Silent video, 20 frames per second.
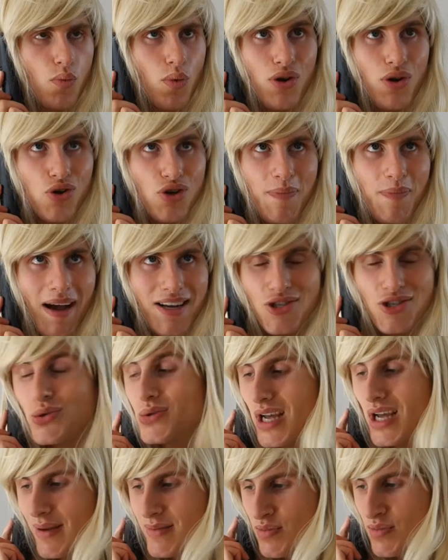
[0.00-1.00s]
Well, goodbye two
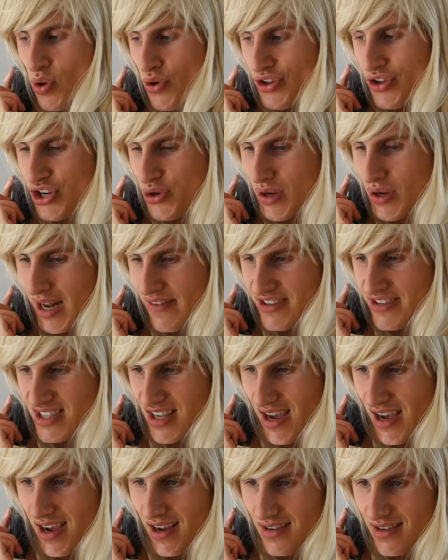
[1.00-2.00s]
times more than you can ever
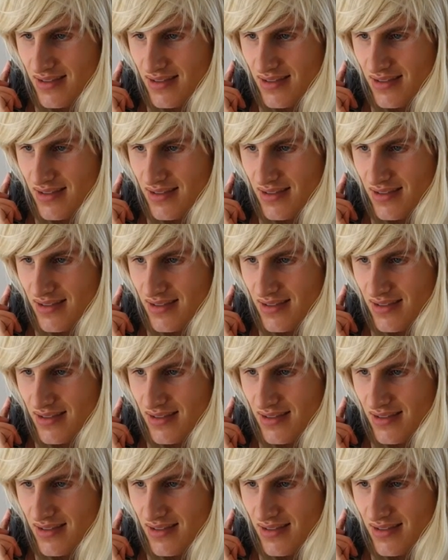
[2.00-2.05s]
say.